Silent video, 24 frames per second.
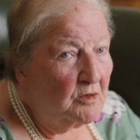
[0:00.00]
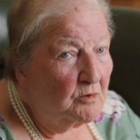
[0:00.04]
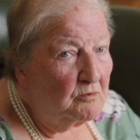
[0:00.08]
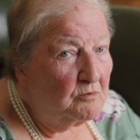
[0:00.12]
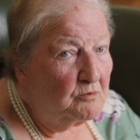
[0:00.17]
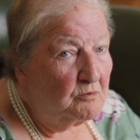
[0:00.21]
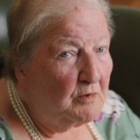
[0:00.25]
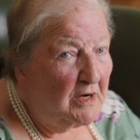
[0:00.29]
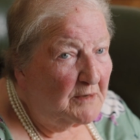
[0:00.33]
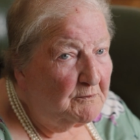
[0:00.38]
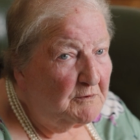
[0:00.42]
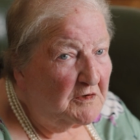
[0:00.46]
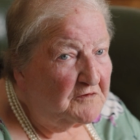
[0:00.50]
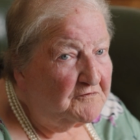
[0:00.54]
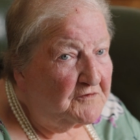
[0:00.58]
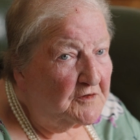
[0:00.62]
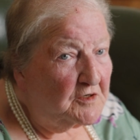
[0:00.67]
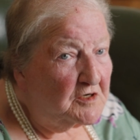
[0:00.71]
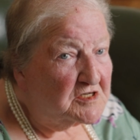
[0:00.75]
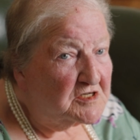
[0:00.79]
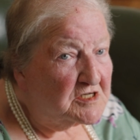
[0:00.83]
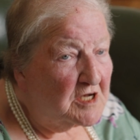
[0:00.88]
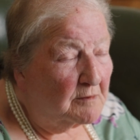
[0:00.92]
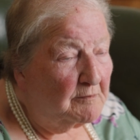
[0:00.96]
When we
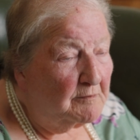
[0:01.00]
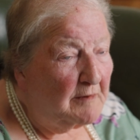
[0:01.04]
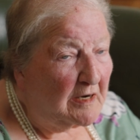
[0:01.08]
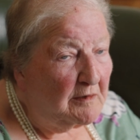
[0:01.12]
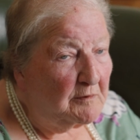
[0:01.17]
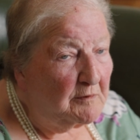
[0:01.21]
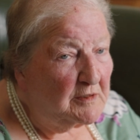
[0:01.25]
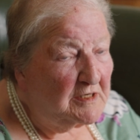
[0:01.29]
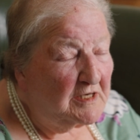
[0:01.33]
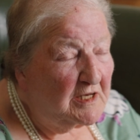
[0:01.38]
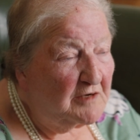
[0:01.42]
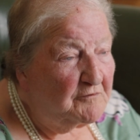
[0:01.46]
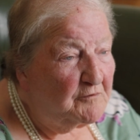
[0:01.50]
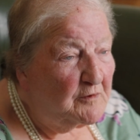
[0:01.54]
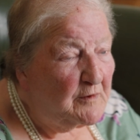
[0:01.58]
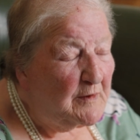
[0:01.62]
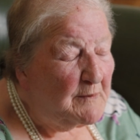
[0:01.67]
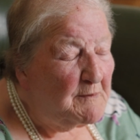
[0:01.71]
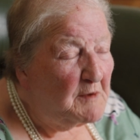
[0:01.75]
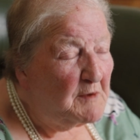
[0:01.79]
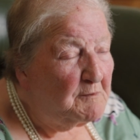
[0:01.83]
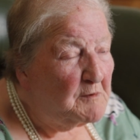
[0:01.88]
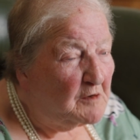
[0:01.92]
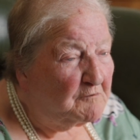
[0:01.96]
first got married, we lived with
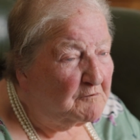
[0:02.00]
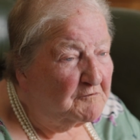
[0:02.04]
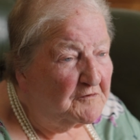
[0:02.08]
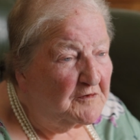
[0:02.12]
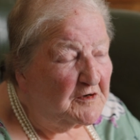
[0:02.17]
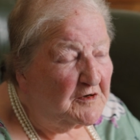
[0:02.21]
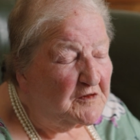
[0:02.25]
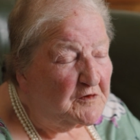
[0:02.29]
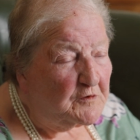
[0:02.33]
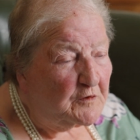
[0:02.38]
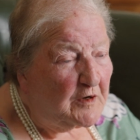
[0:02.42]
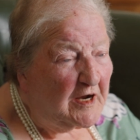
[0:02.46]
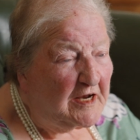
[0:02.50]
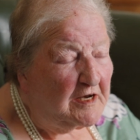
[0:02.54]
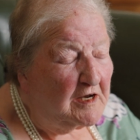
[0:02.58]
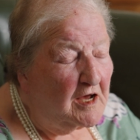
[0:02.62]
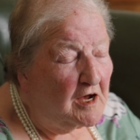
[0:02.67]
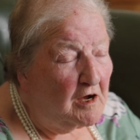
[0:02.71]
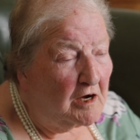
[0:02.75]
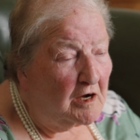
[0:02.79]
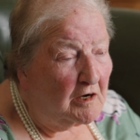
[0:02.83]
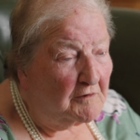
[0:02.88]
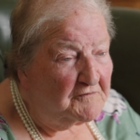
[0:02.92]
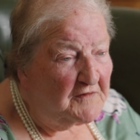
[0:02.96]
my mum for
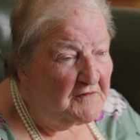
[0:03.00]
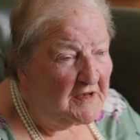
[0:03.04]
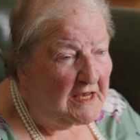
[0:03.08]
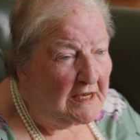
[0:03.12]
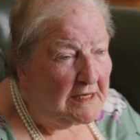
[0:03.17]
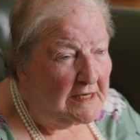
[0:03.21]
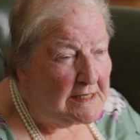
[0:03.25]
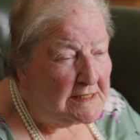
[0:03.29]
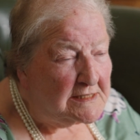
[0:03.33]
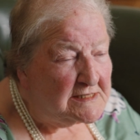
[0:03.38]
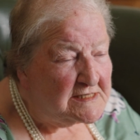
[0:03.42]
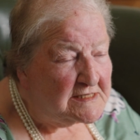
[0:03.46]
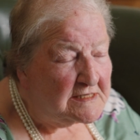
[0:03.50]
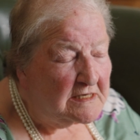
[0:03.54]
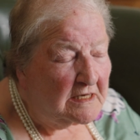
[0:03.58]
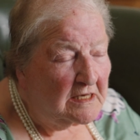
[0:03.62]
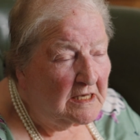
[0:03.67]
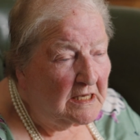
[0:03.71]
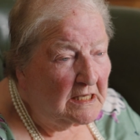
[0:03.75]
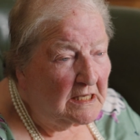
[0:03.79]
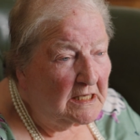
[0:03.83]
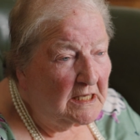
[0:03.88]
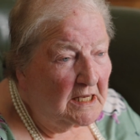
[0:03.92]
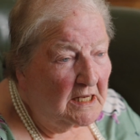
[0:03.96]
3.5 years.
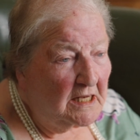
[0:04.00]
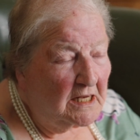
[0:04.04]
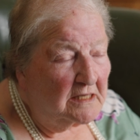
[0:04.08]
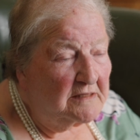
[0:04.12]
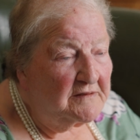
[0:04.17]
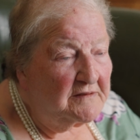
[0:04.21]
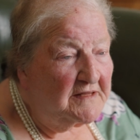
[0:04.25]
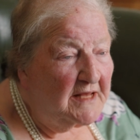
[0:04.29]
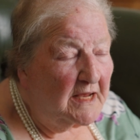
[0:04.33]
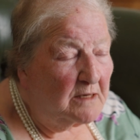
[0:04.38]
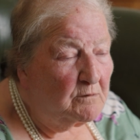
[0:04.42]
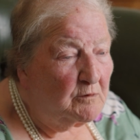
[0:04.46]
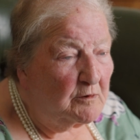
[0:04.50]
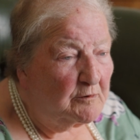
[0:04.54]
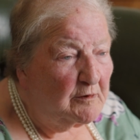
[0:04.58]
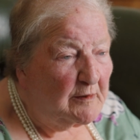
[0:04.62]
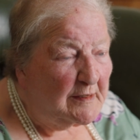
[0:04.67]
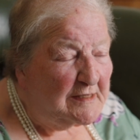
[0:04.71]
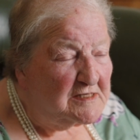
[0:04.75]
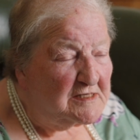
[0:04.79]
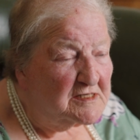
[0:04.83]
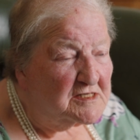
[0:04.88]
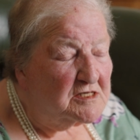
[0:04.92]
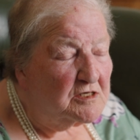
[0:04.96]
And then we
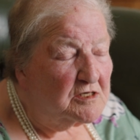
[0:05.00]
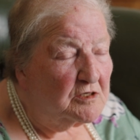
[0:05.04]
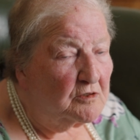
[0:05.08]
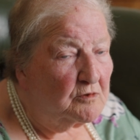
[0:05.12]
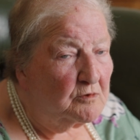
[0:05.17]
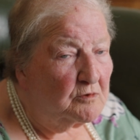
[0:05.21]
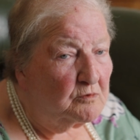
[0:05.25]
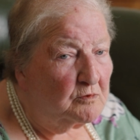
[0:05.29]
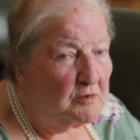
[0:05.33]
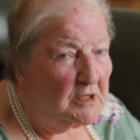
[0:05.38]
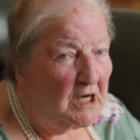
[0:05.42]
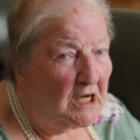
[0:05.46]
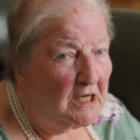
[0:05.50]
went to